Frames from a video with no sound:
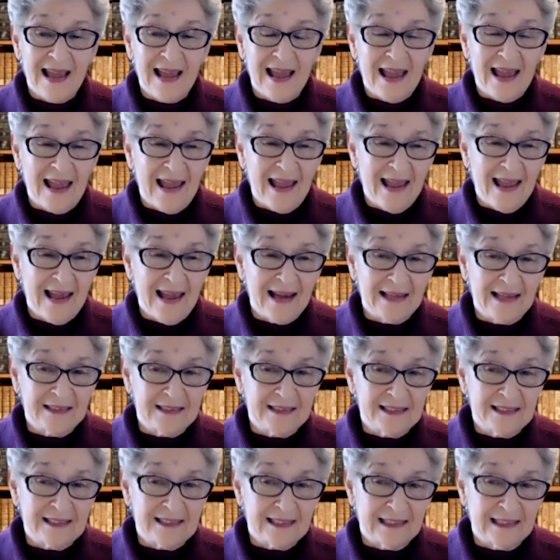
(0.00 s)

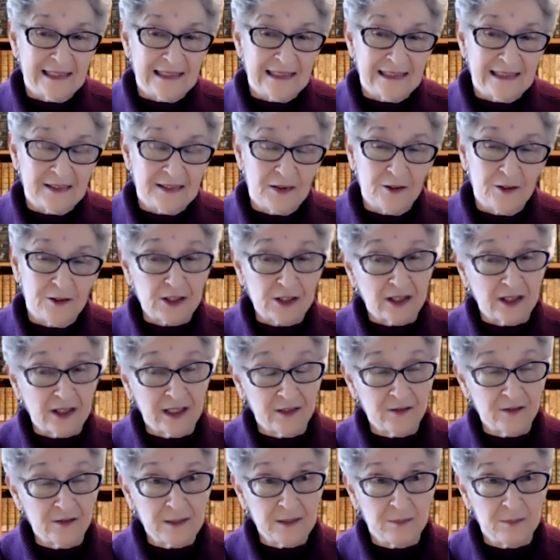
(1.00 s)
And there's a
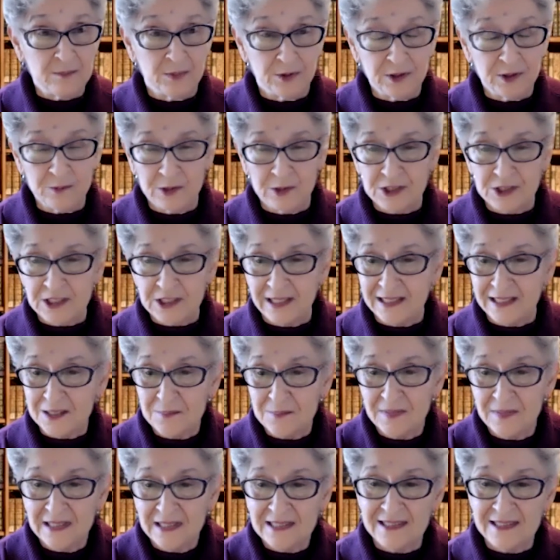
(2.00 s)
lovely book, which I
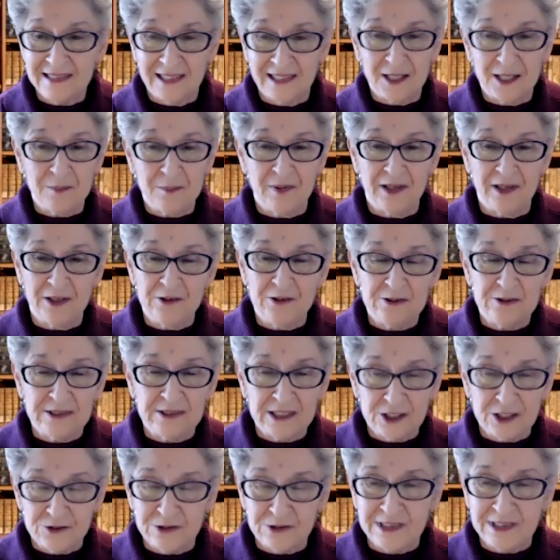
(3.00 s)
commend to anybody who's
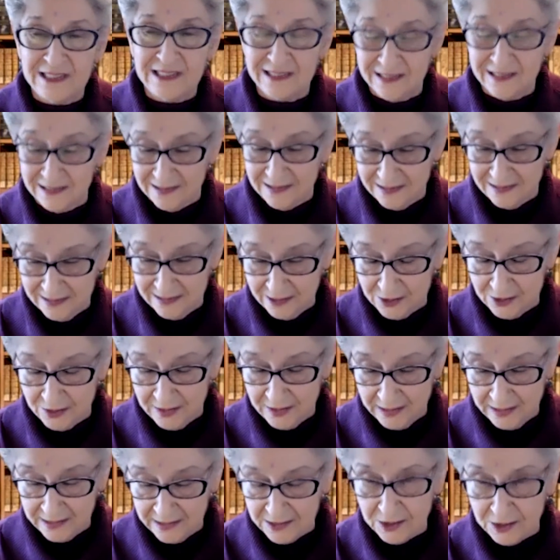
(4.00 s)
interested in such
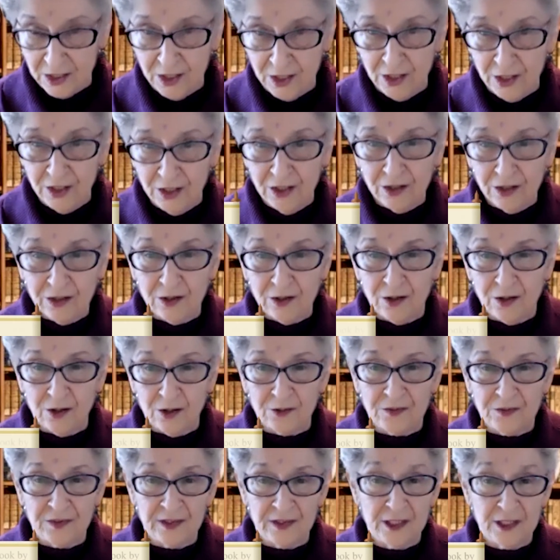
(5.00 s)
things,
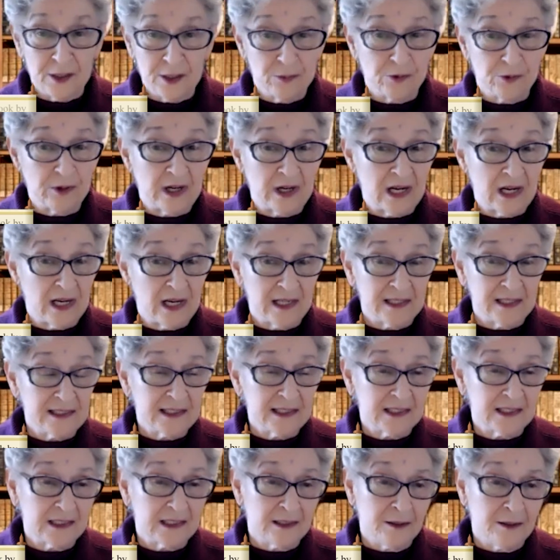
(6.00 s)
called The Hebrew
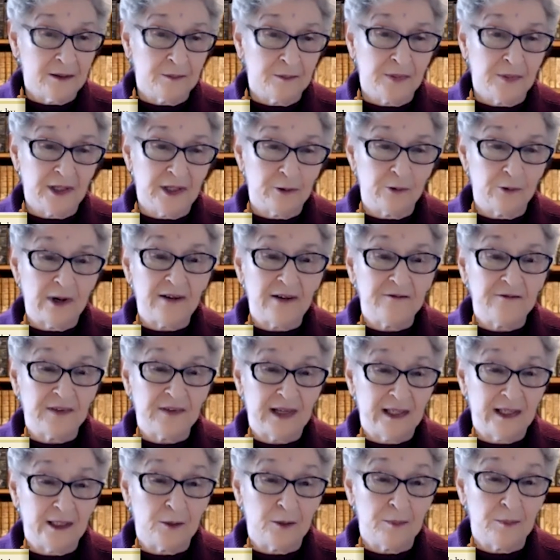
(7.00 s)
Goddess by
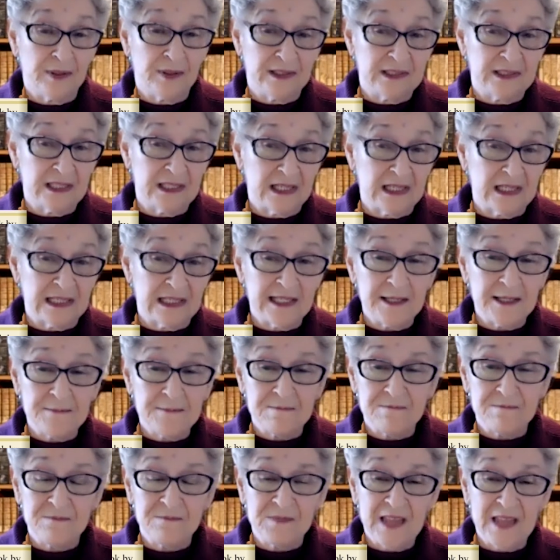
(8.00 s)
Raphael Patai.
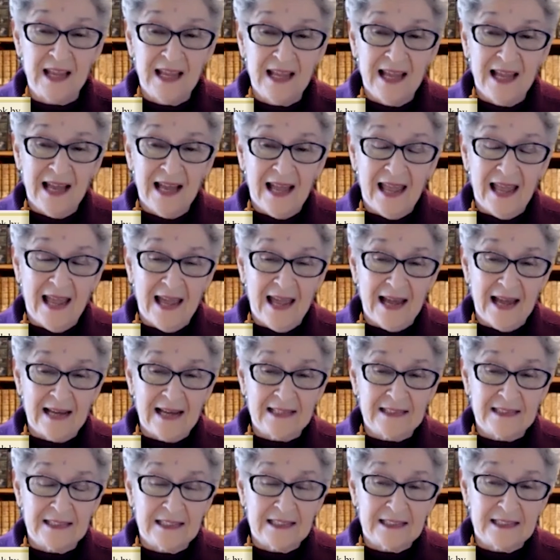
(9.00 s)

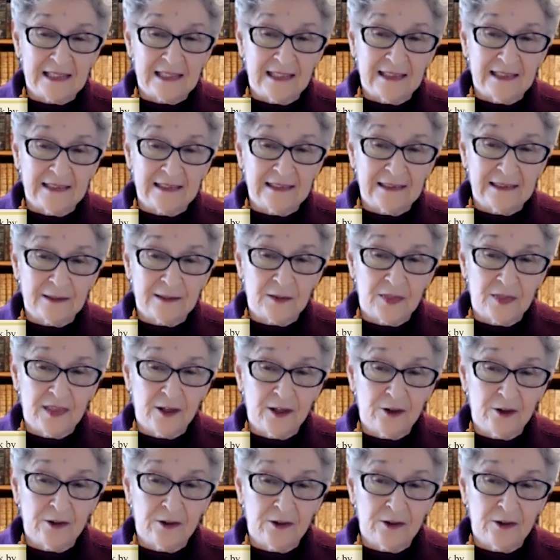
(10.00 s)
And there